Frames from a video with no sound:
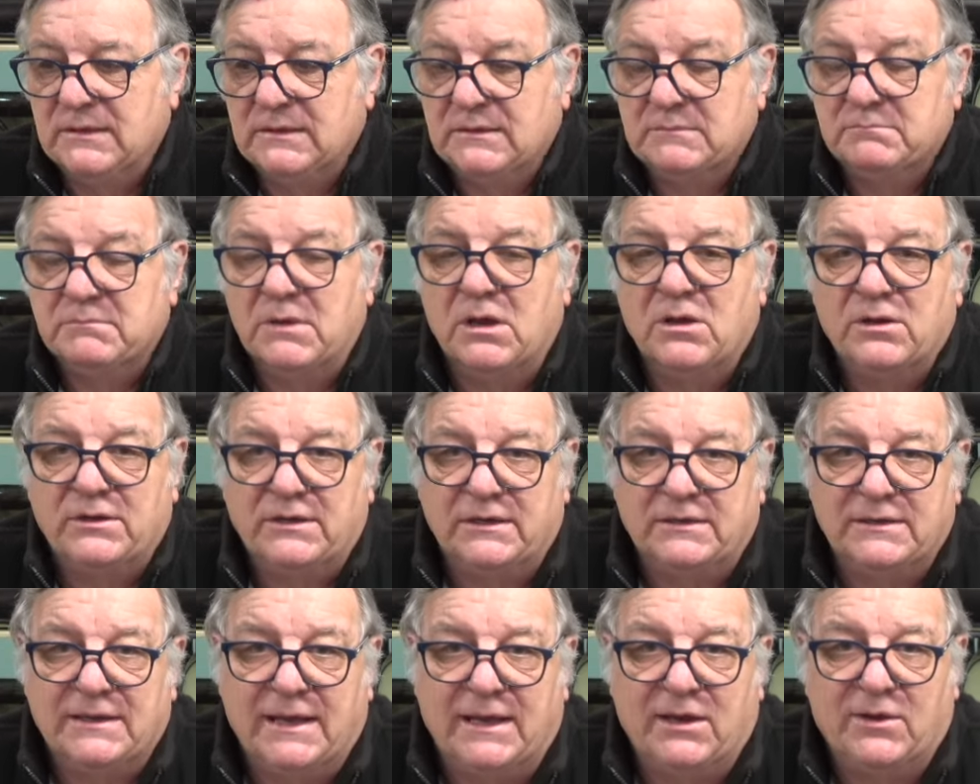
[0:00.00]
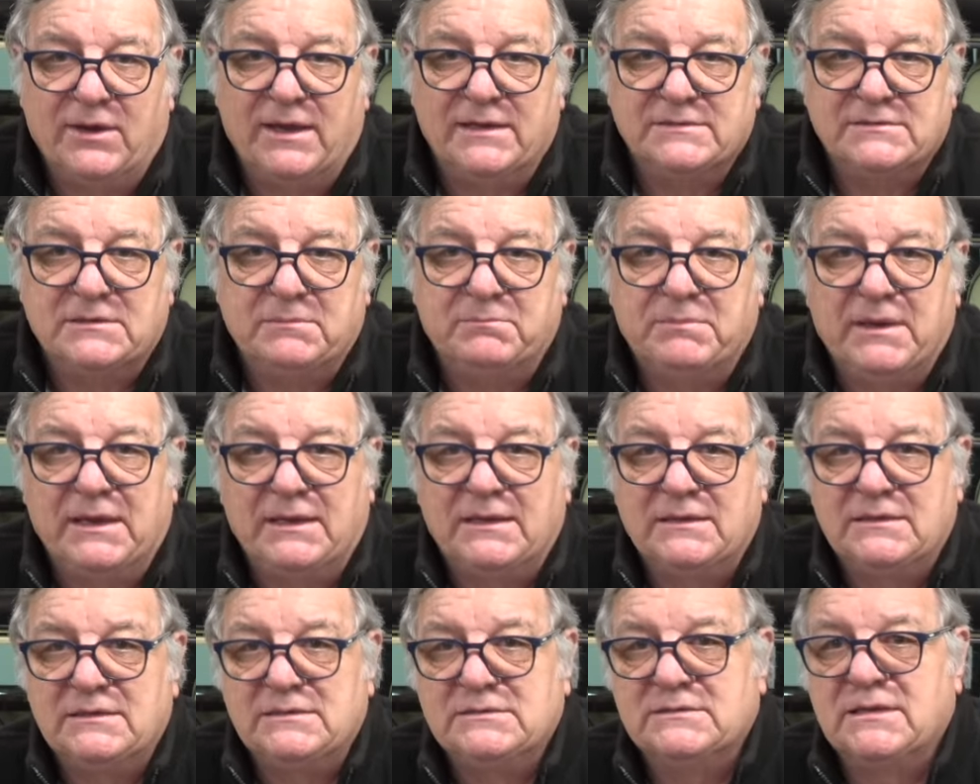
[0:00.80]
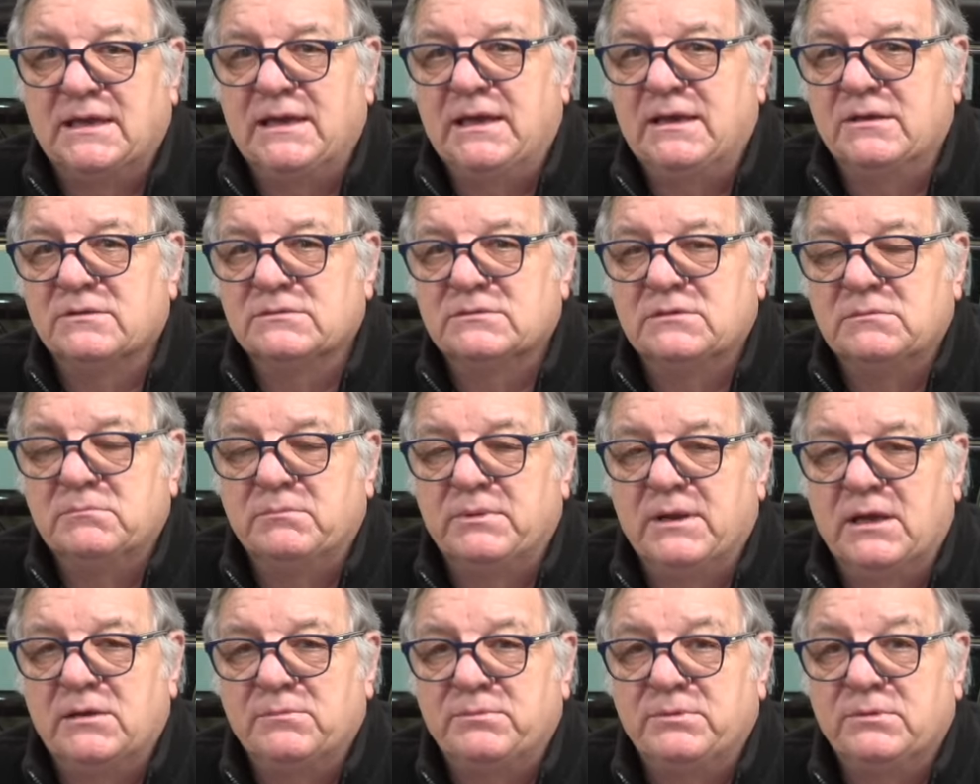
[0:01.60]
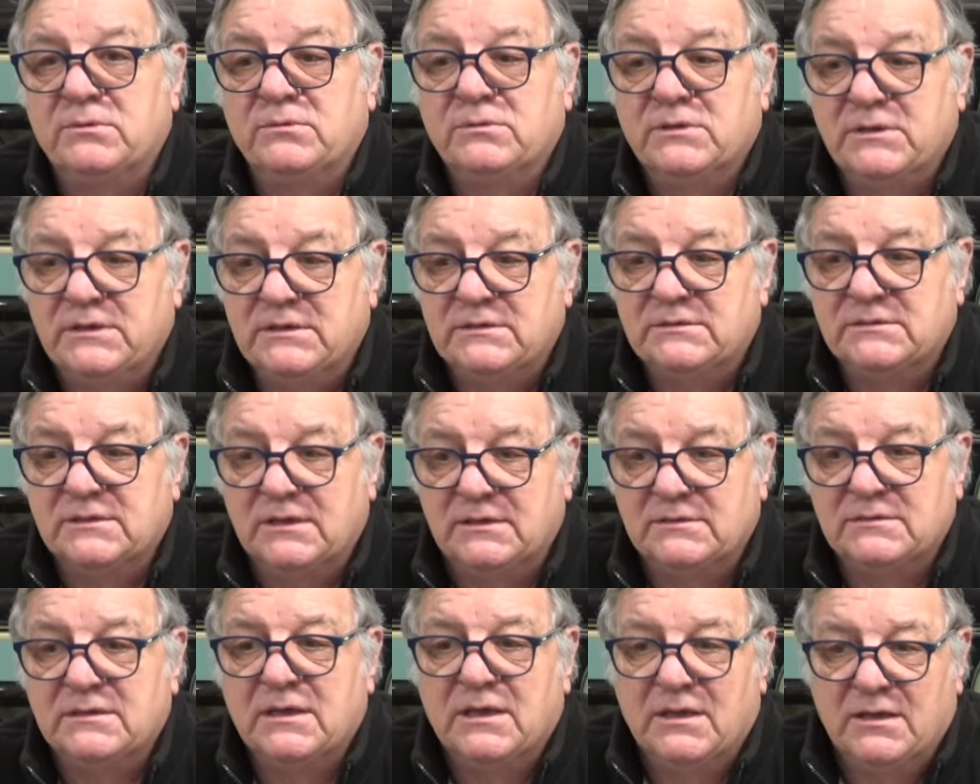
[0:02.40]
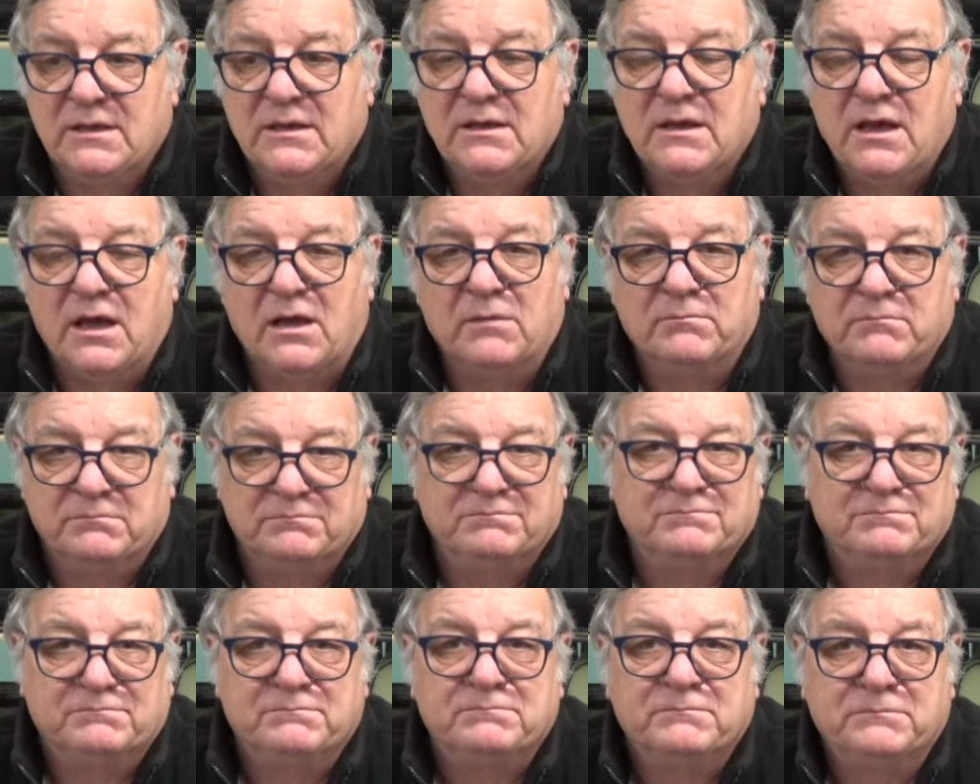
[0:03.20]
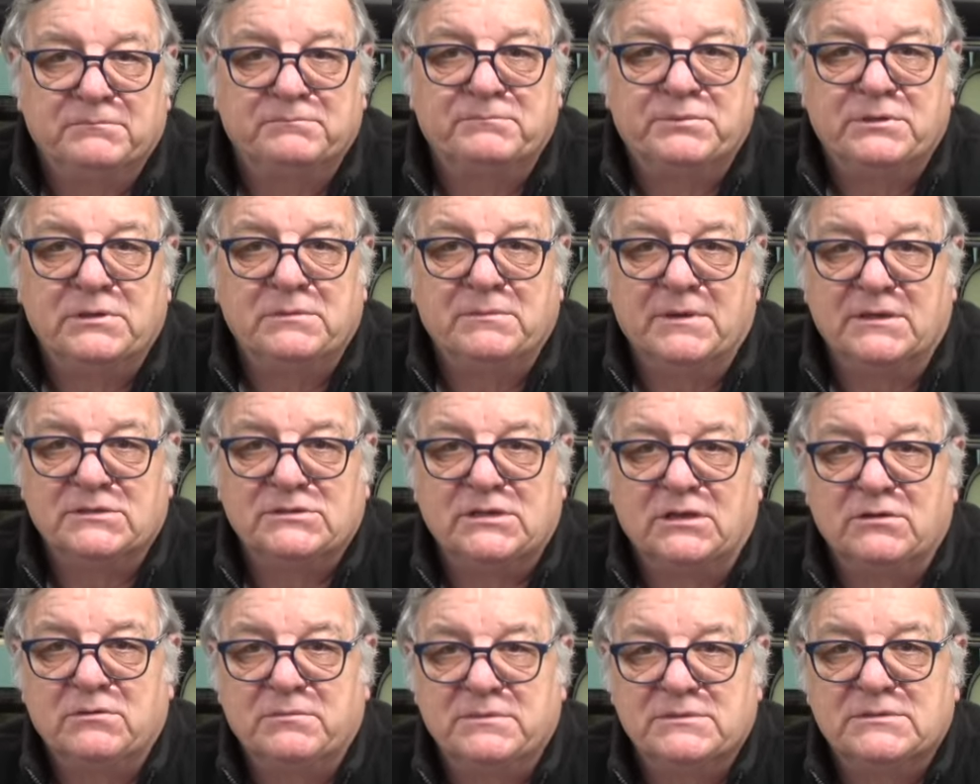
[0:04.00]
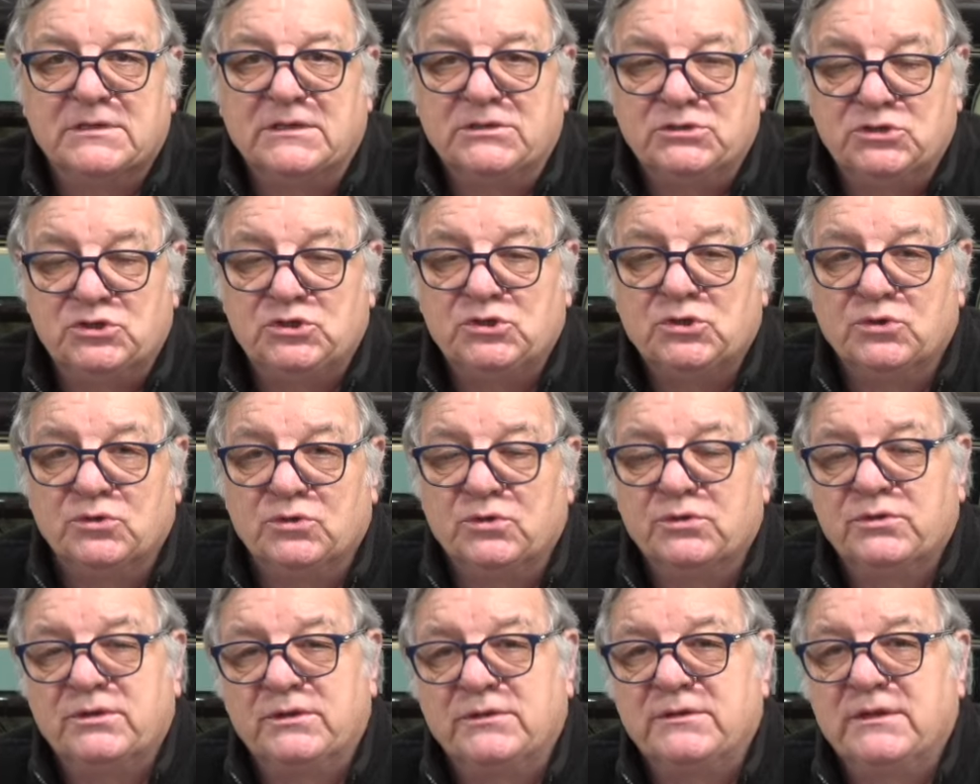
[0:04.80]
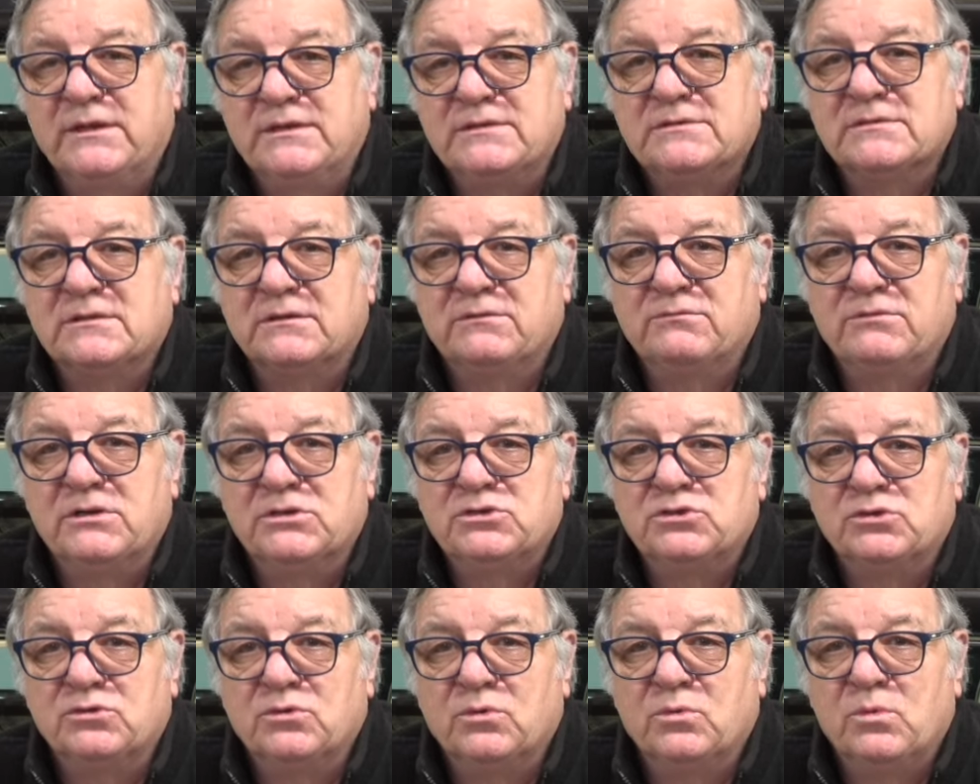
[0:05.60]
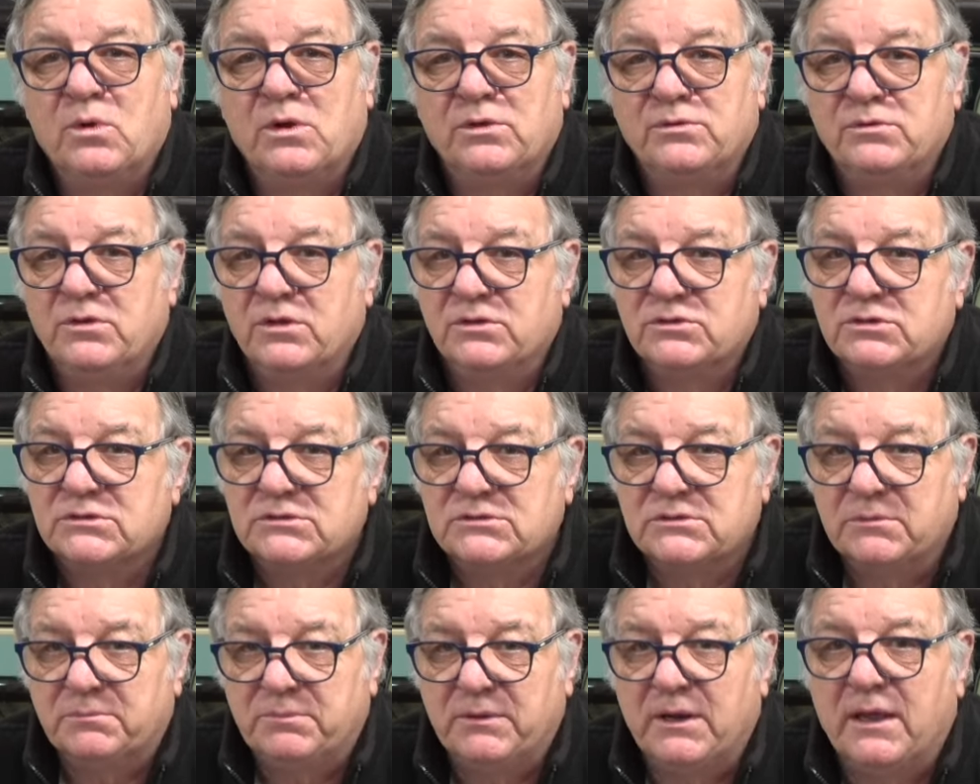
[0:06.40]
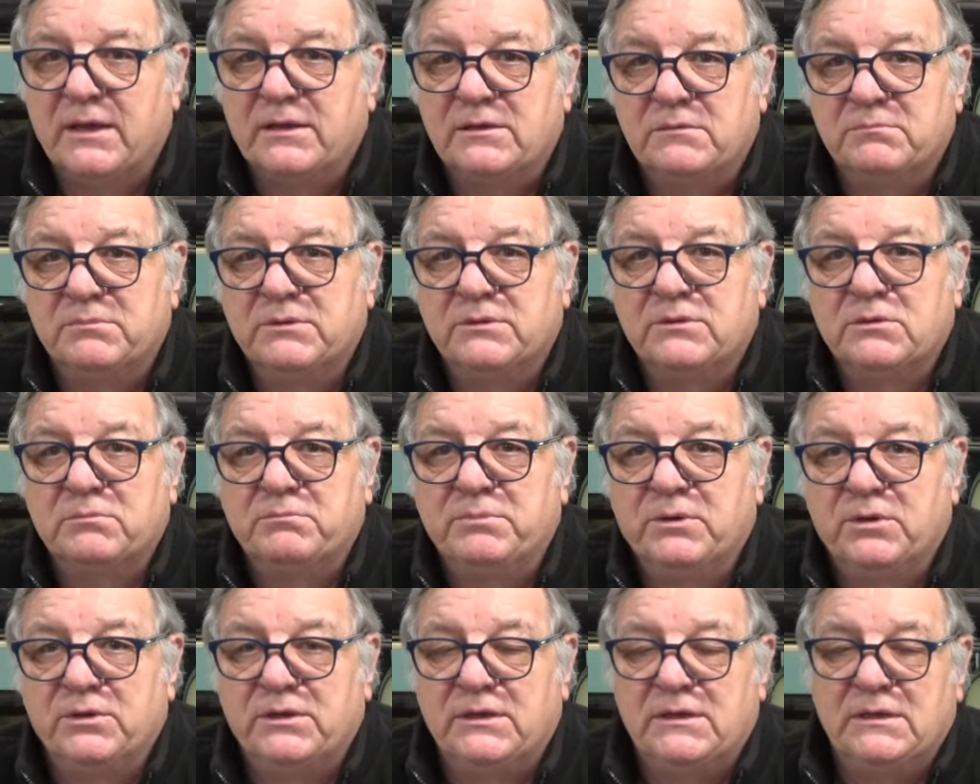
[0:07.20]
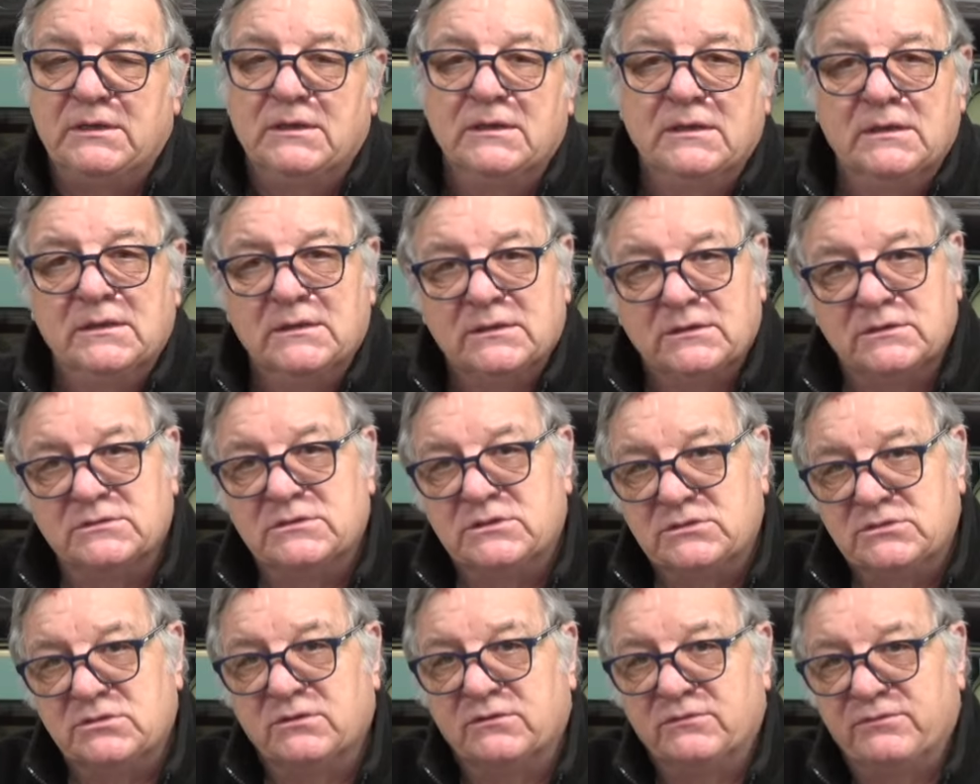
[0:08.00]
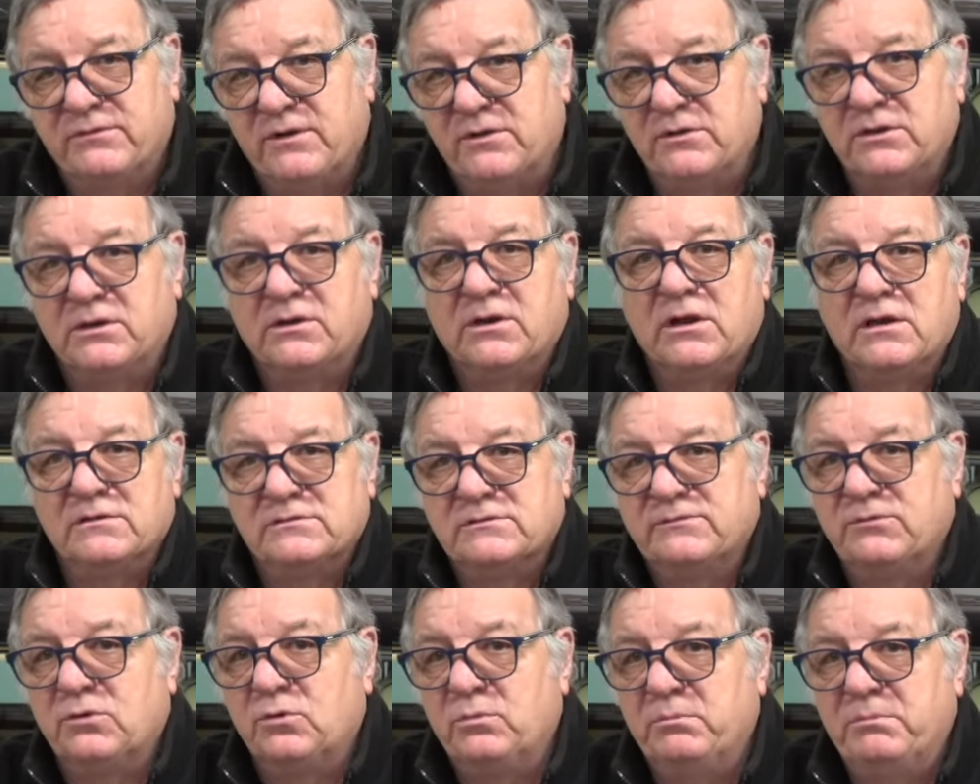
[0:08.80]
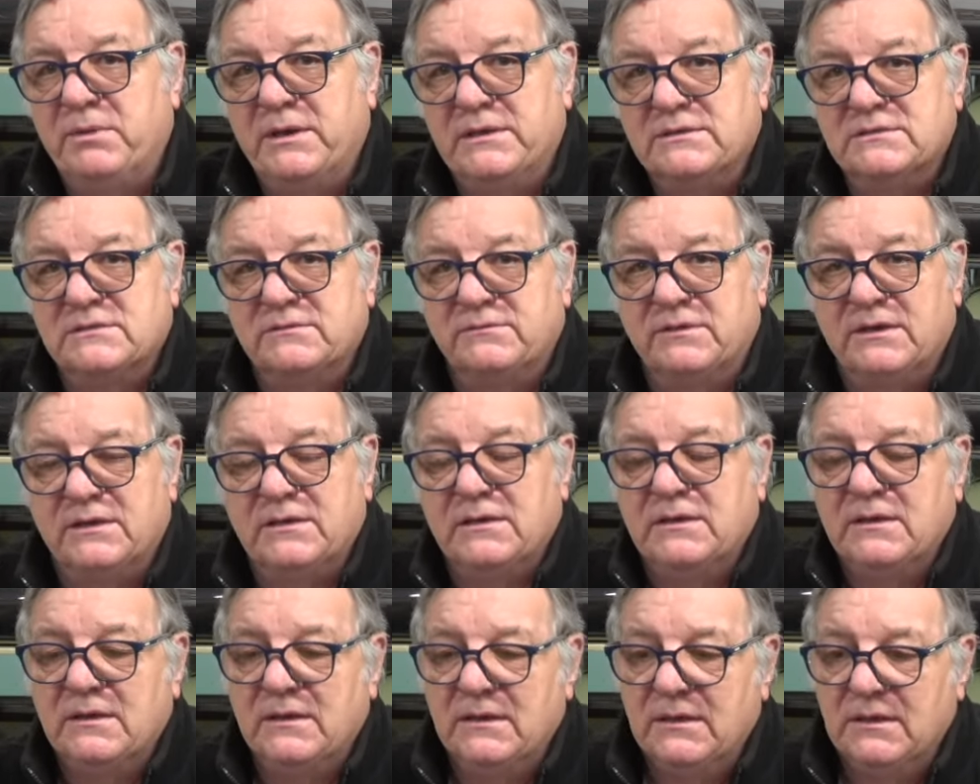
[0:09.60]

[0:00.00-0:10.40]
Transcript: Martin now has it back in his house in Blackpool, and he said, I'm pretty much 100% sure that it's the original one, not just the plate but the body, because he took photographs of all bits of it.